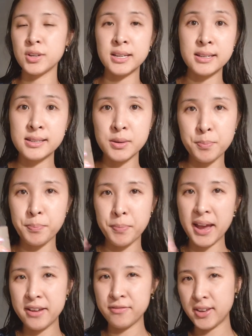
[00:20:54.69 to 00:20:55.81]
it is a
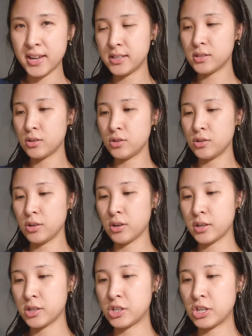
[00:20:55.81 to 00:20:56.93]
biface, so you
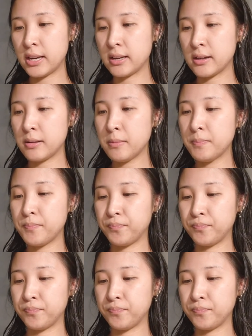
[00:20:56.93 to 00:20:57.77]
gotta shake it up.